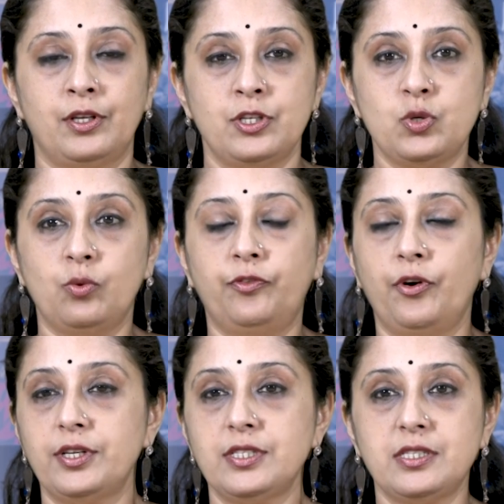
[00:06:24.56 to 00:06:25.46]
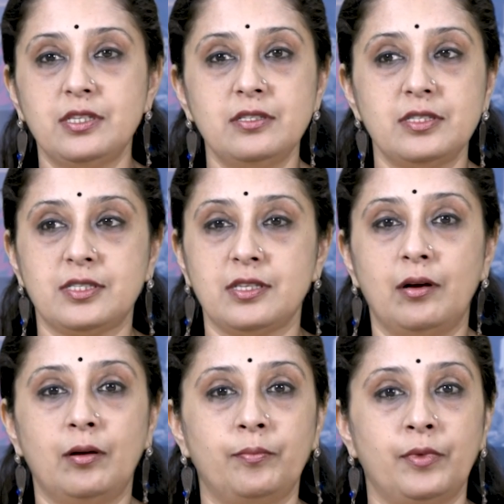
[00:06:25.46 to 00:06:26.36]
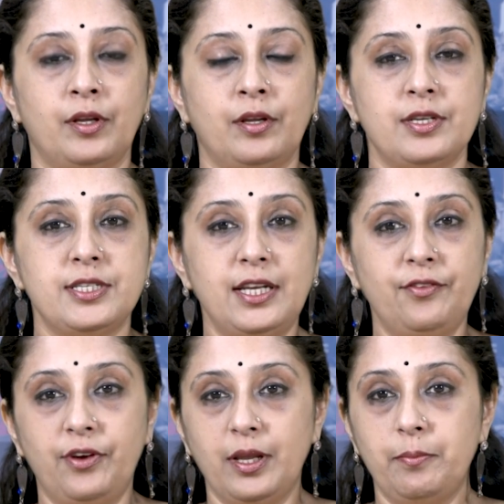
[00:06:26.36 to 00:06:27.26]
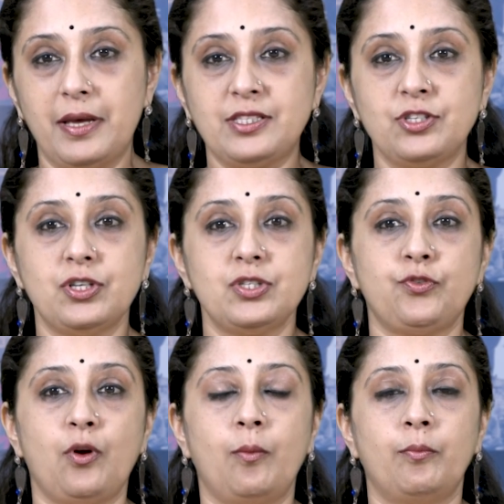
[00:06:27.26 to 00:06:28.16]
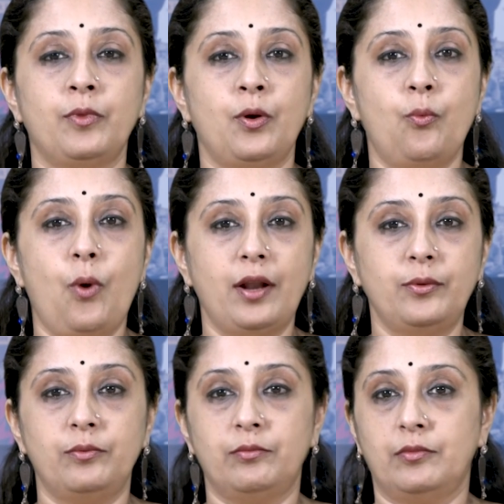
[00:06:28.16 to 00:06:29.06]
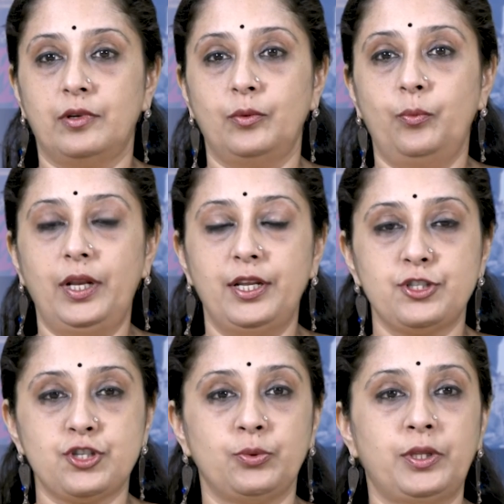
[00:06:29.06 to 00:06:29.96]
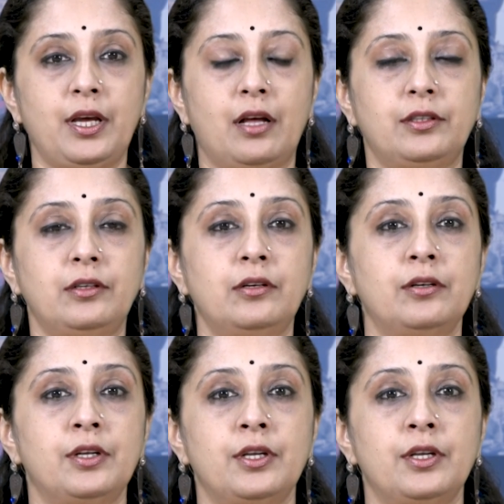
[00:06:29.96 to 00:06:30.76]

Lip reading: So for instance, delivering messages from one village to the other,